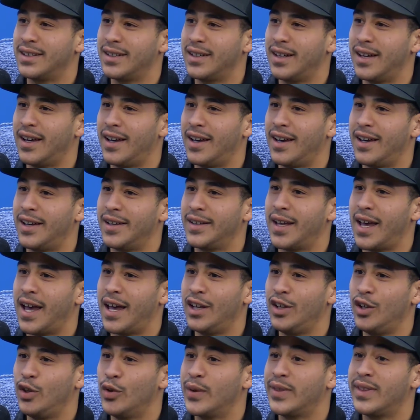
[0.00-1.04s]
Uh, I
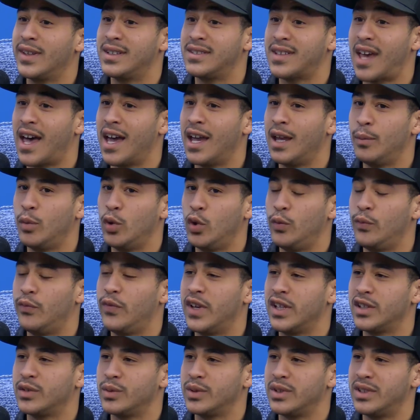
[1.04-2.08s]
knew at the time
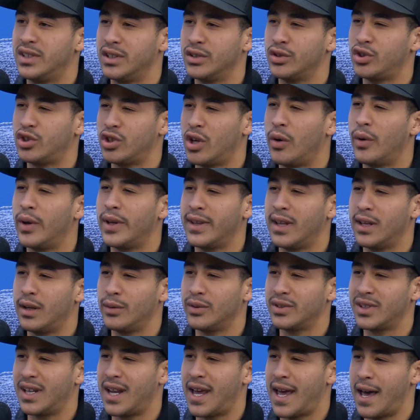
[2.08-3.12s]
Hoopfest was still showing that it
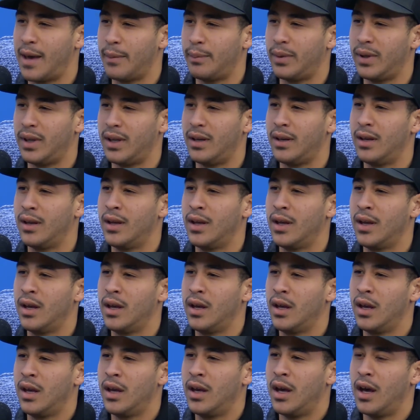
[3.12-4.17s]
was going to happen
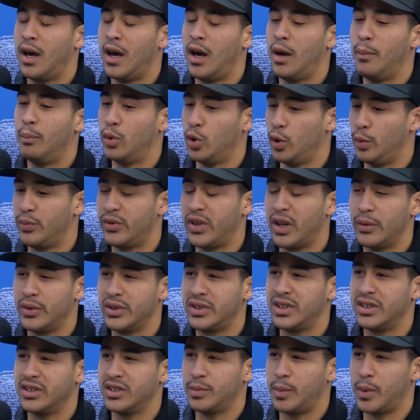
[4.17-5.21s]
uh, Bloomsday was
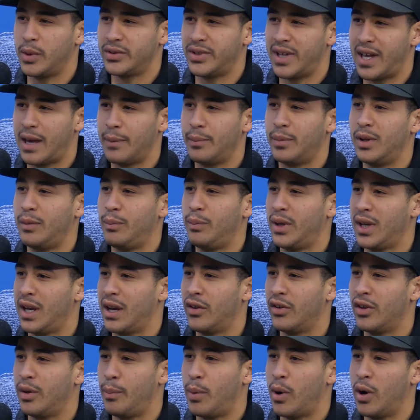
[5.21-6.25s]
still supposed to happen, Pig Out
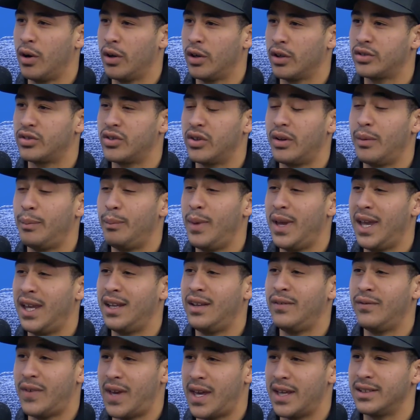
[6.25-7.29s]
in the Park. So the main
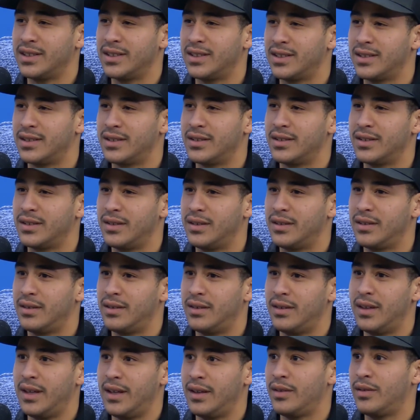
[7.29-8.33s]
yeah. events
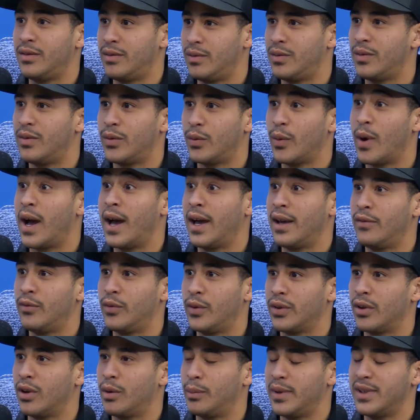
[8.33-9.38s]
that thrive
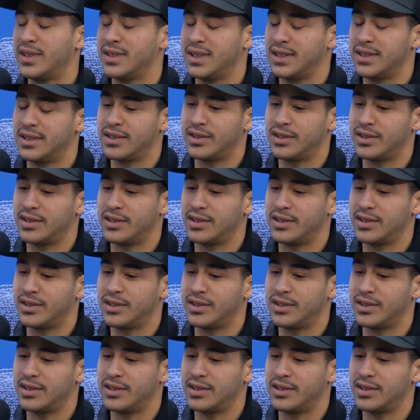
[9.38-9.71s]
with our business.